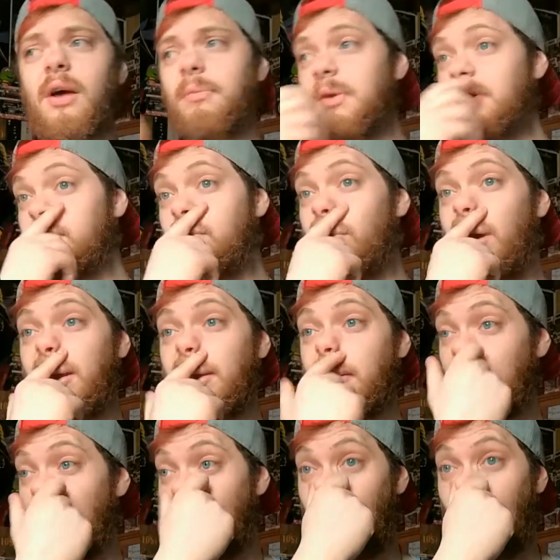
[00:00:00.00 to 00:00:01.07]
He's
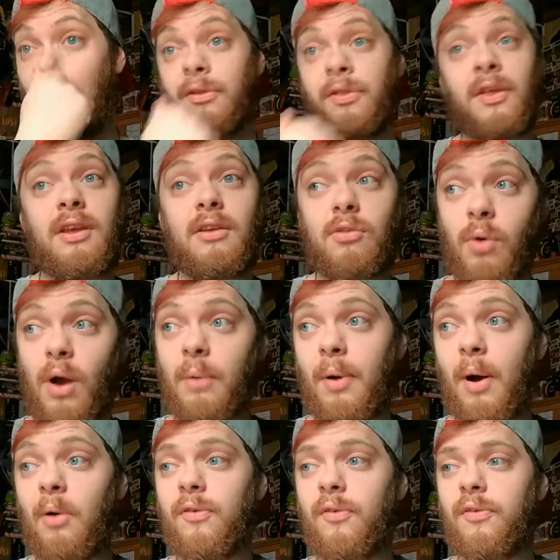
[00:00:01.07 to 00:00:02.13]
great. I think he's quite
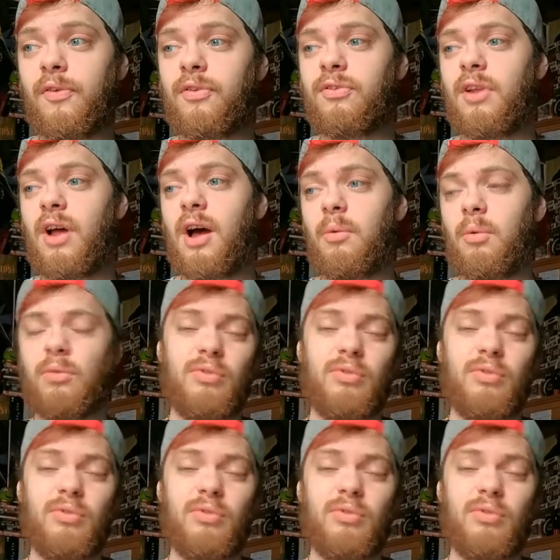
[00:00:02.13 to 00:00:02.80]
powerful for a starter.